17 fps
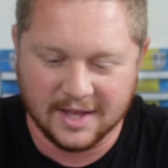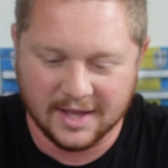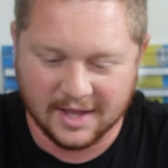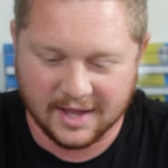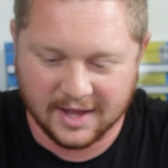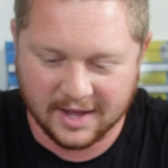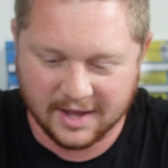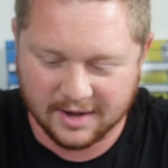
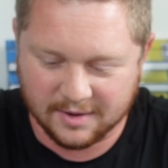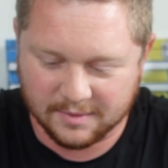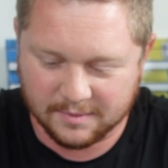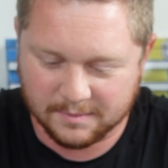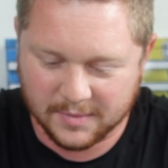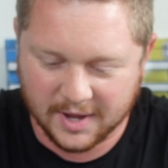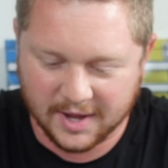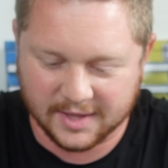And
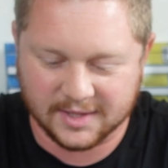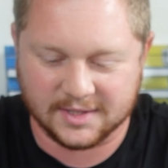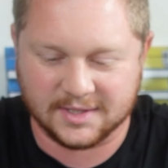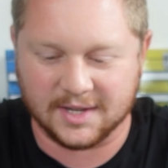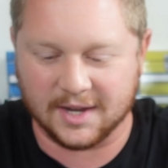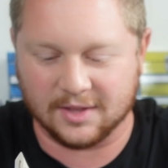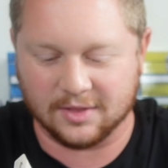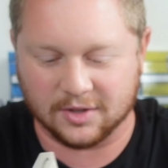man,
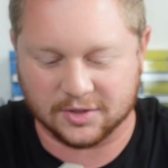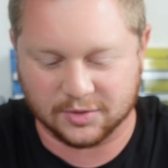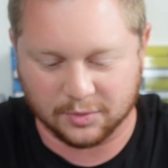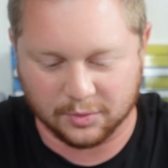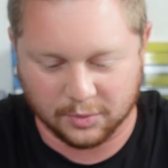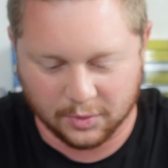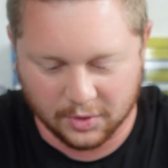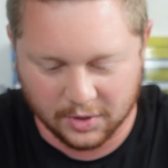this thing looks
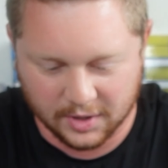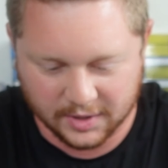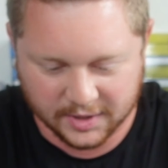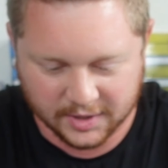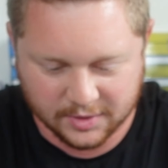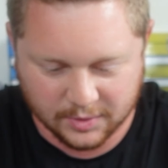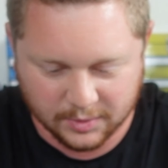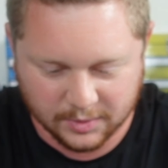
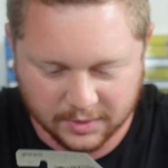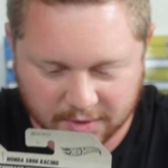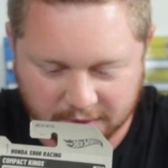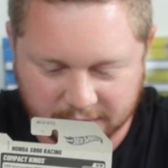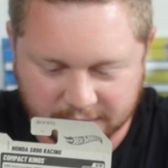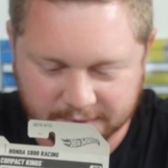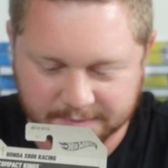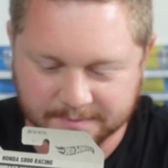really
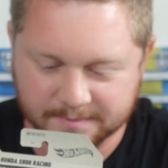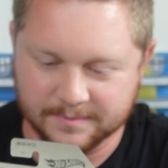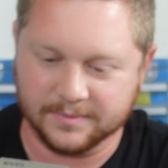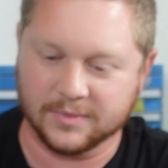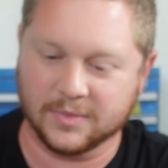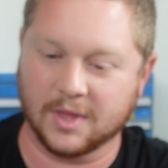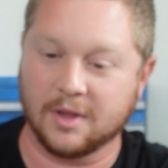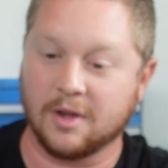cool.
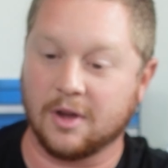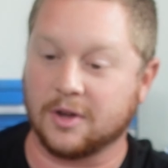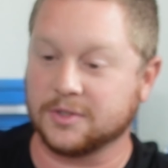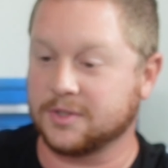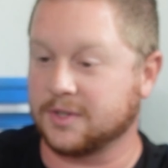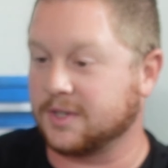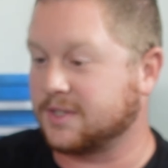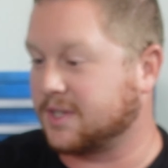
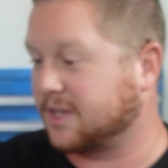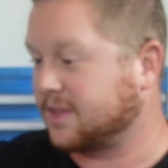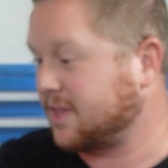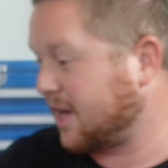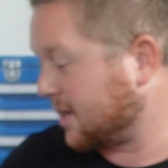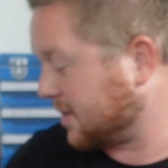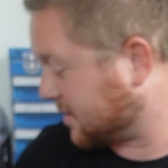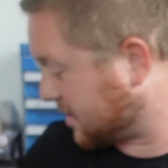Also going to set
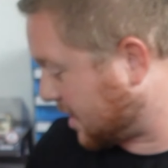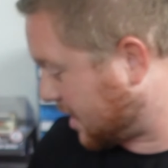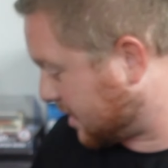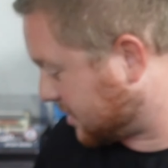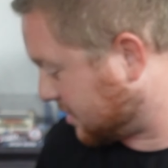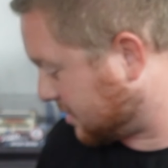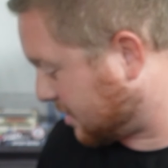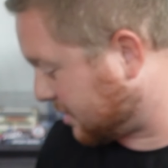that
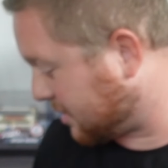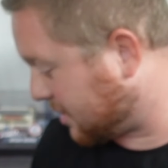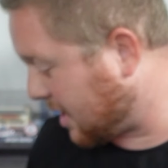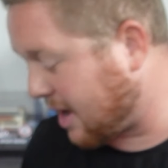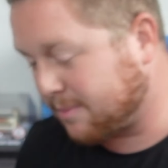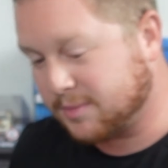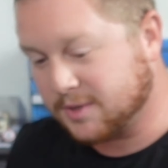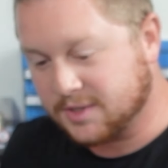aside so nothing
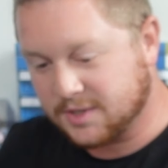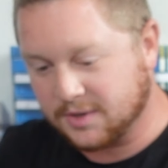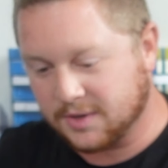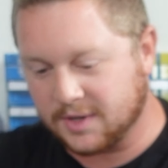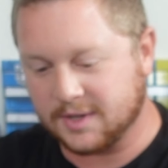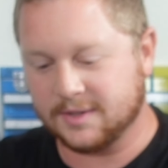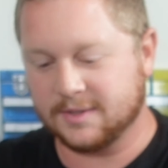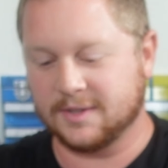happens
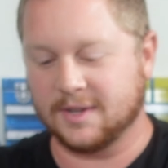to it.